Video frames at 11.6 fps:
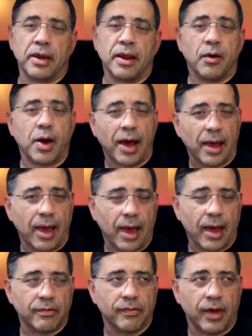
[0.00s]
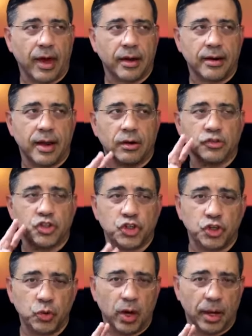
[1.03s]
Now, I have had now
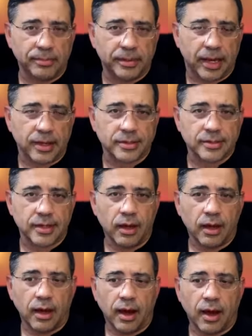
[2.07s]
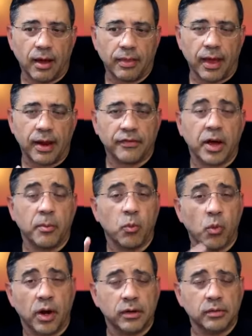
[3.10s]
2 updates that have come.
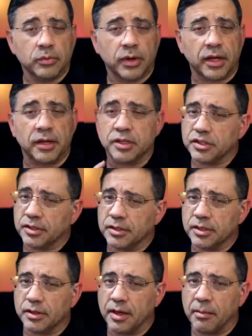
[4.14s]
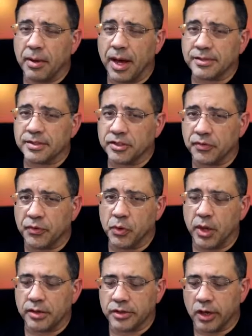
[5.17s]
One, when I initially did the unboxing just a few
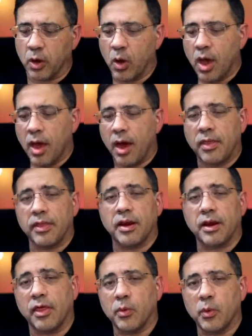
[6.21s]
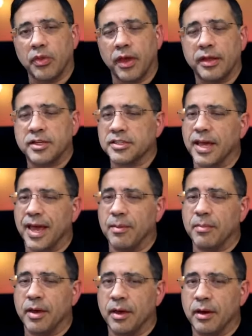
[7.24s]
days ago, and then another one that just
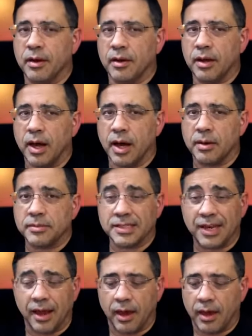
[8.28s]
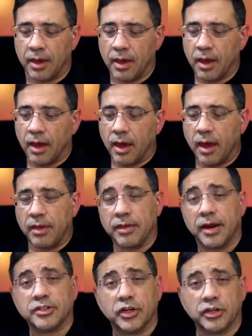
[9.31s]
came in today. And then
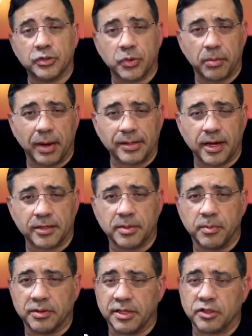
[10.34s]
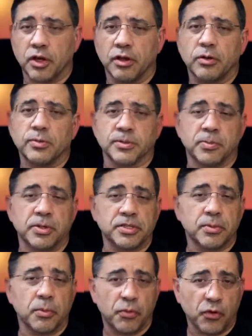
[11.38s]
I started doing my testing because I saw there was going to be
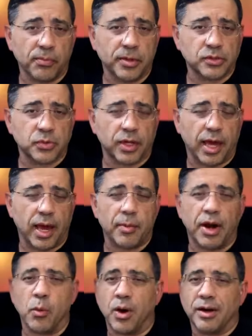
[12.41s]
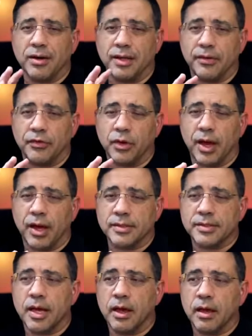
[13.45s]
some improvements with the camera, and I wanted to give you
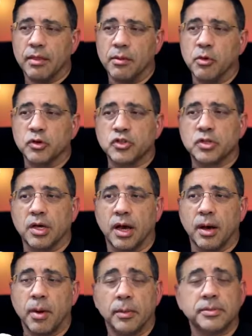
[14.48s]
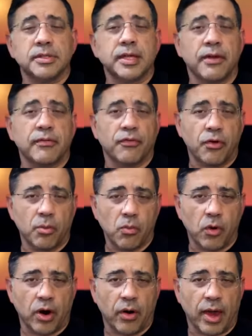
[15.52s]
guys the most up-to-date
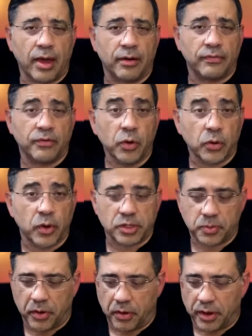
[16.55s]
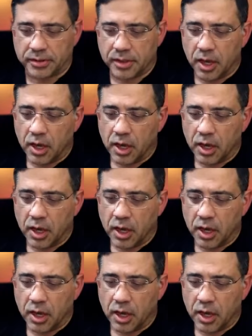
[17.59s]
firmware and photo experience.